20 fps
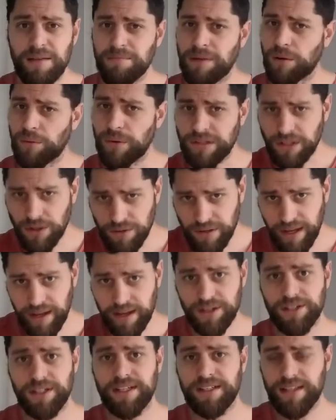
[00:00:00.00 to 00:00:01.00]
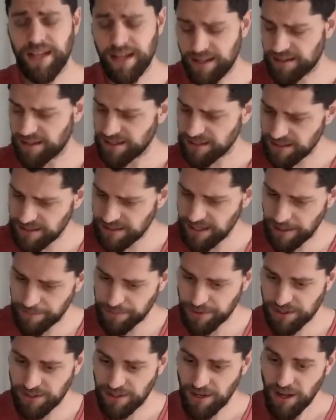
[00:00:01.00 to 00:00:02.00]
but we don't actually take the
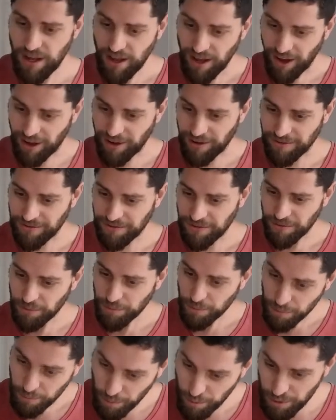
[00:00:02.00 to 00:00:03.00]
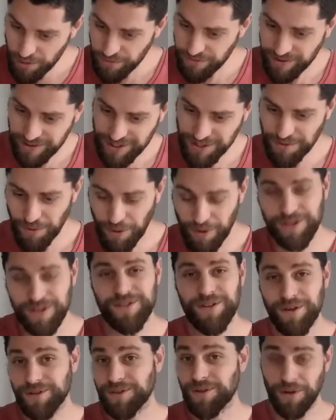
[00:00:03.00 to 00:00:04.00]
steps of moving towards
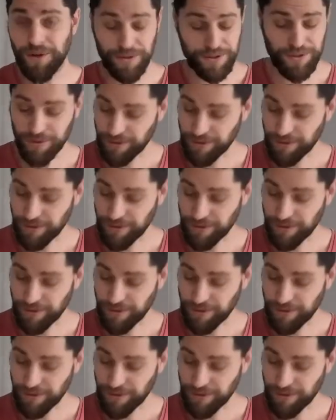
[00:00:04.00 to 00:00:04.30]
those goals.